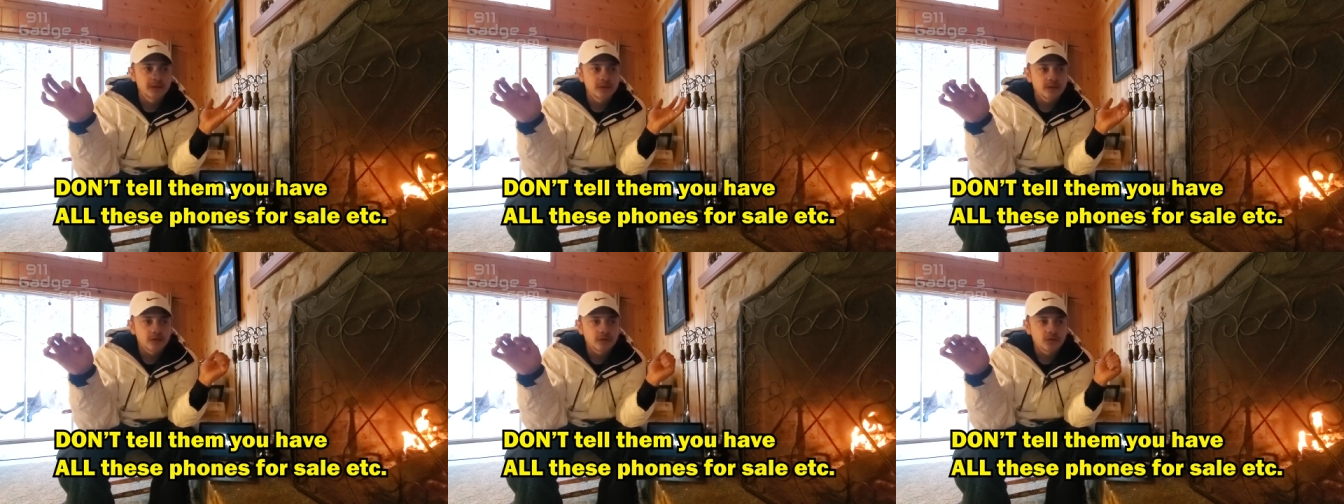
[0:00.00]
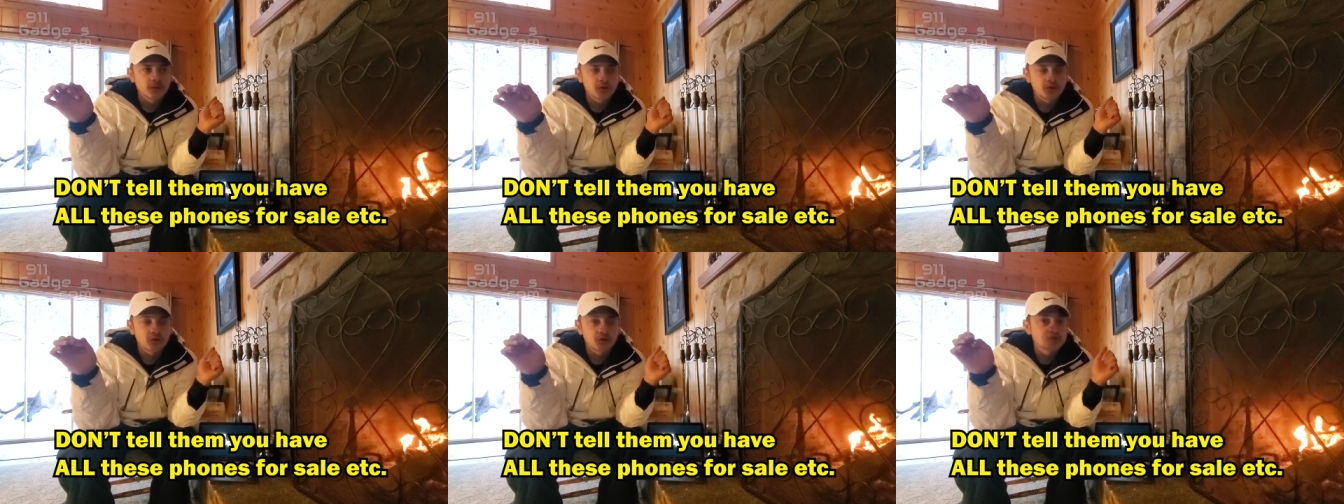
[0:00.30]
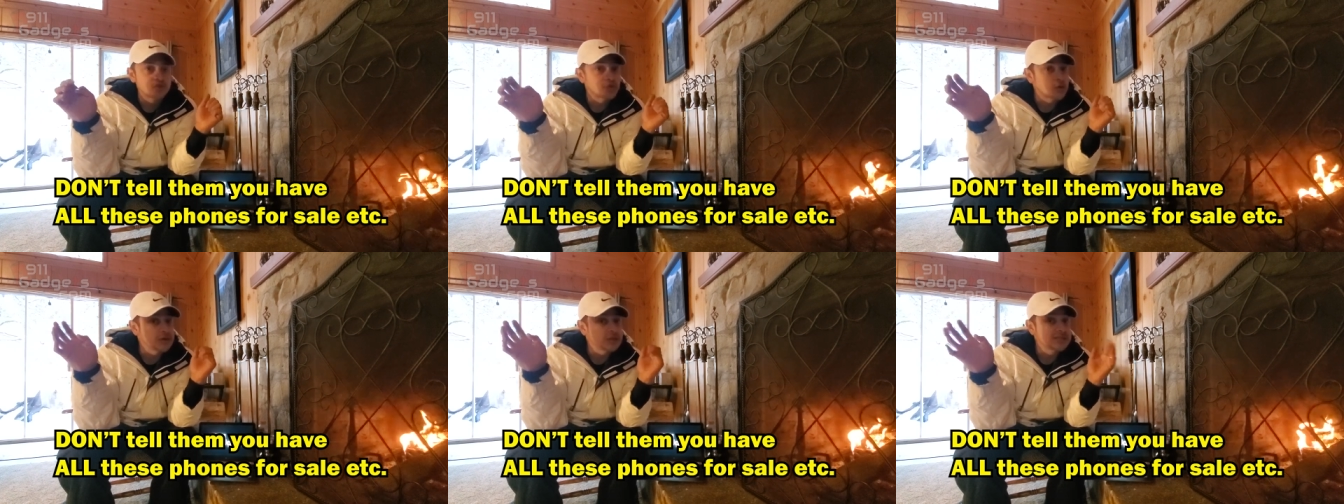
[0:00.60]
you know, you don't
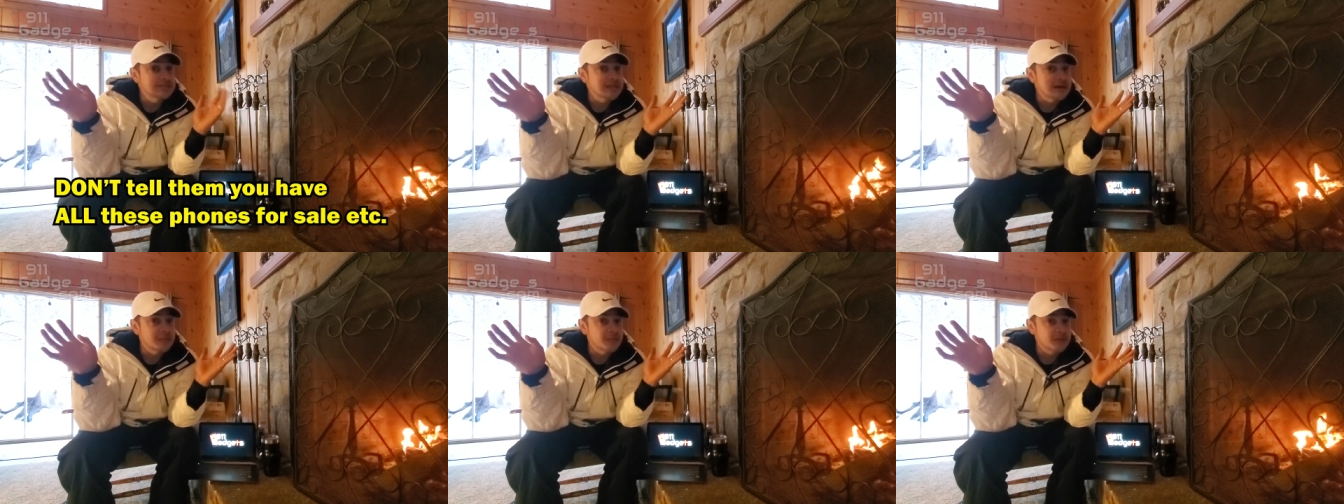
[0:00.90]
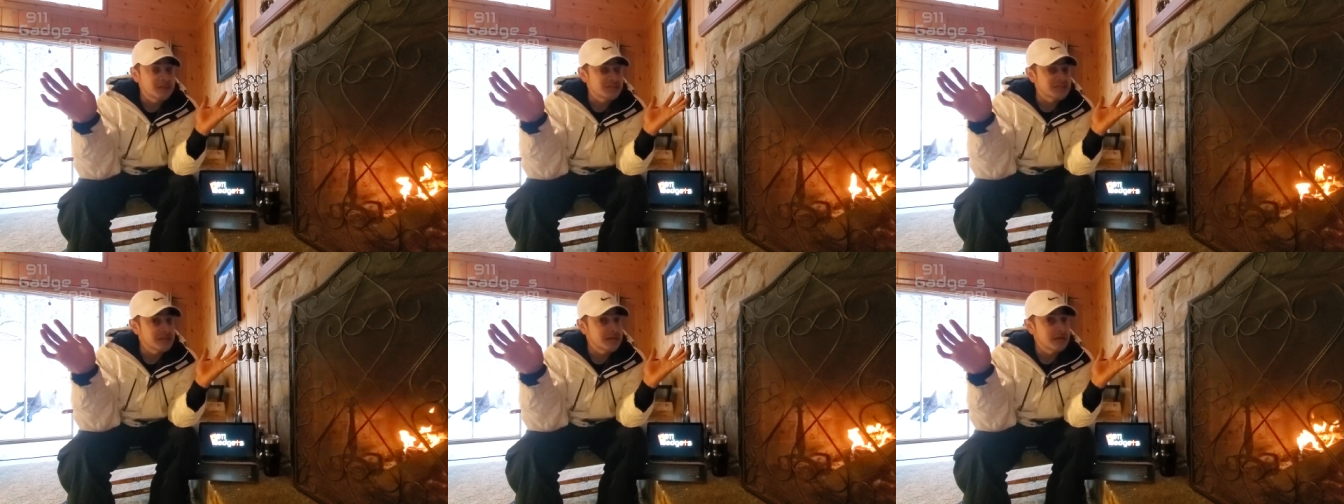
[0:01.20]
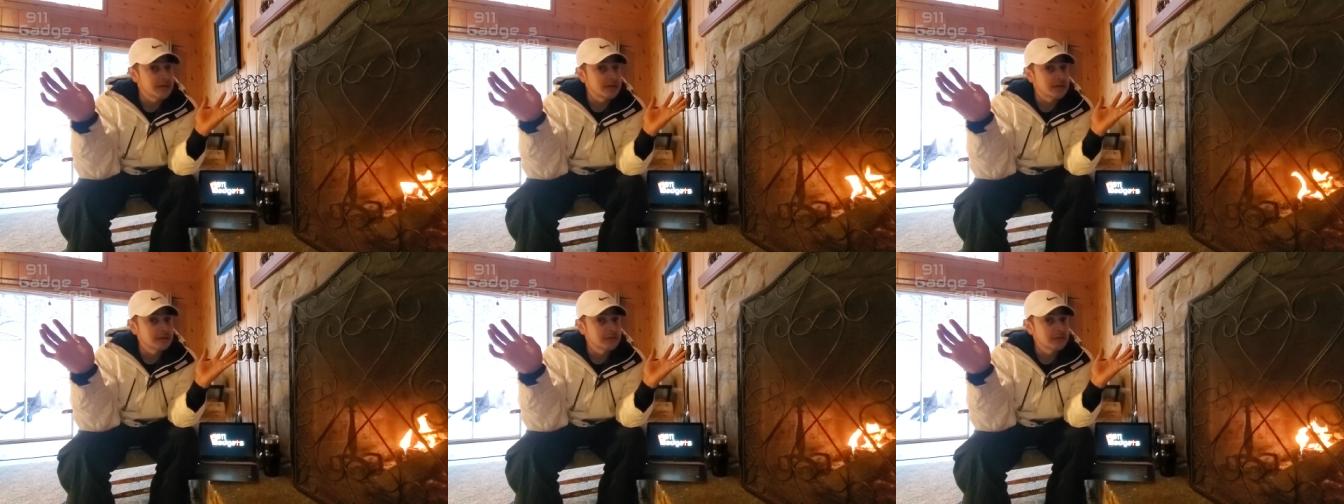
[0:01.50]
trust that much
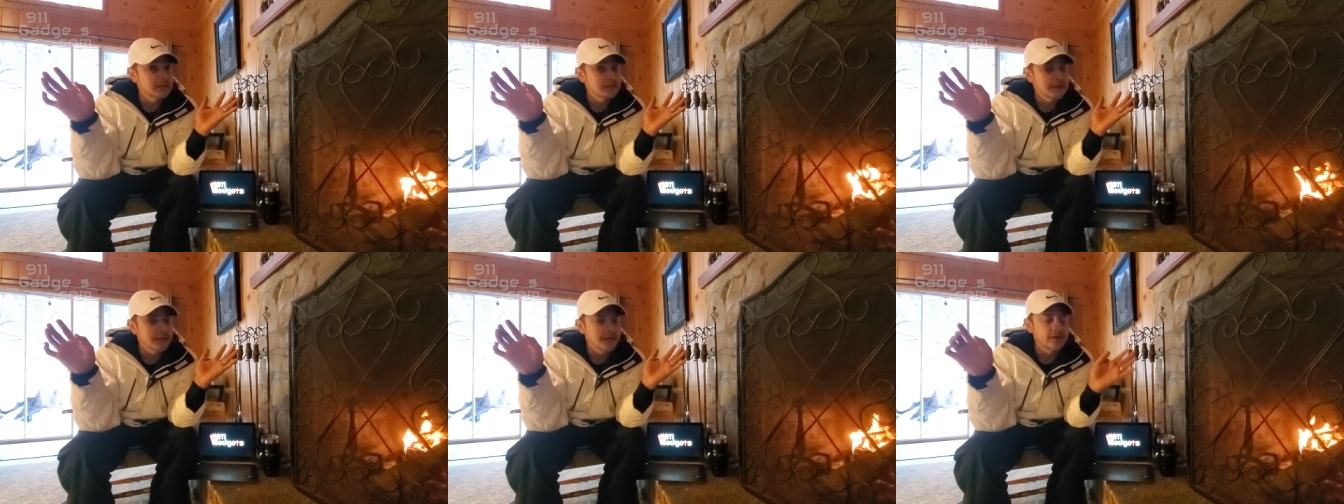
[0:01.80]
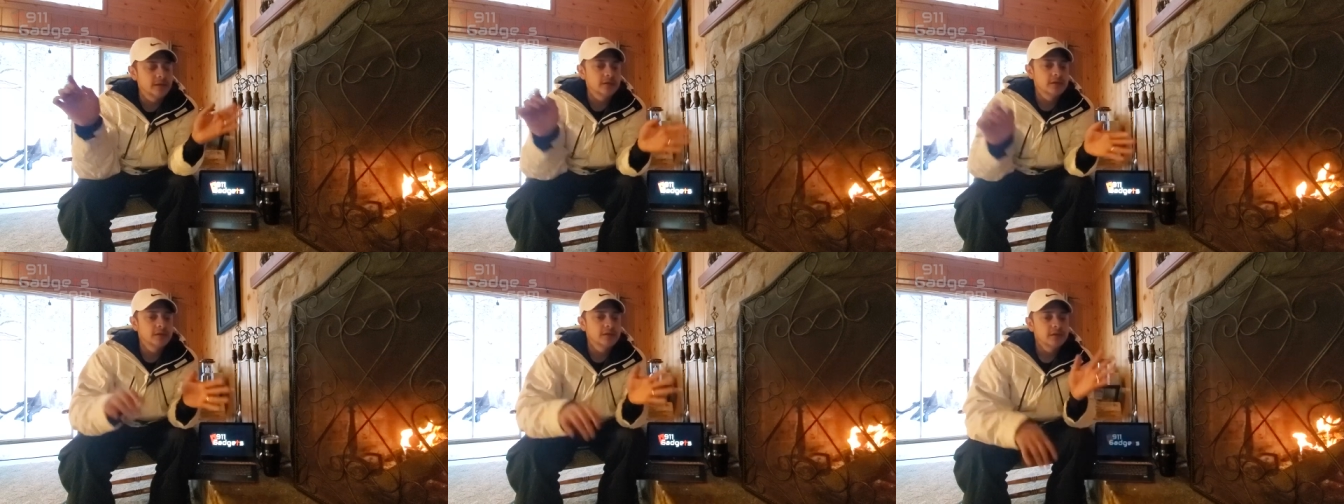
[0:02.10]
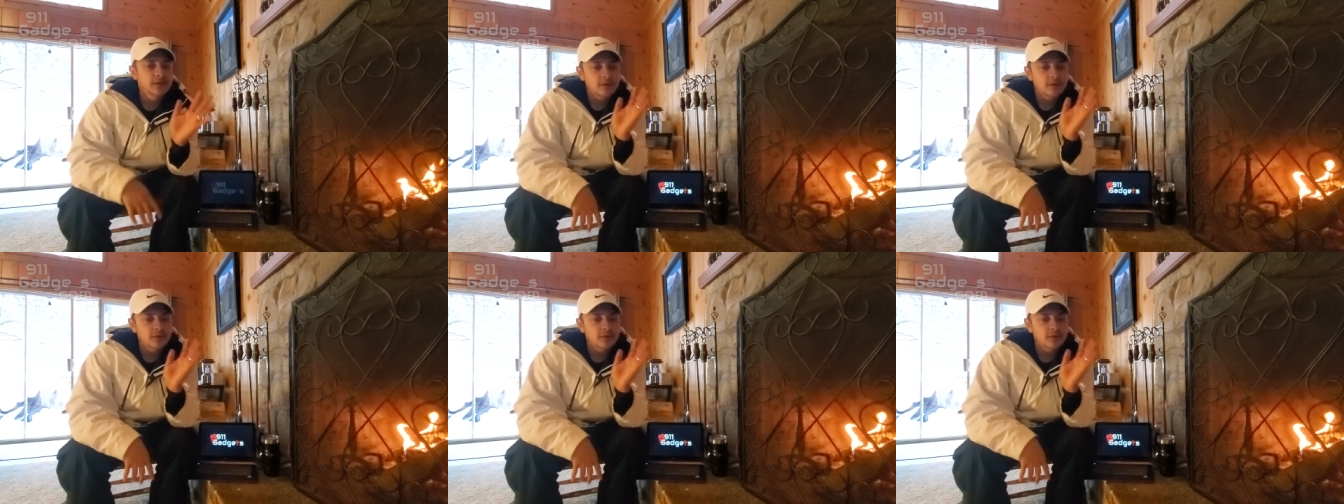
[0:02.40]
yet, okay?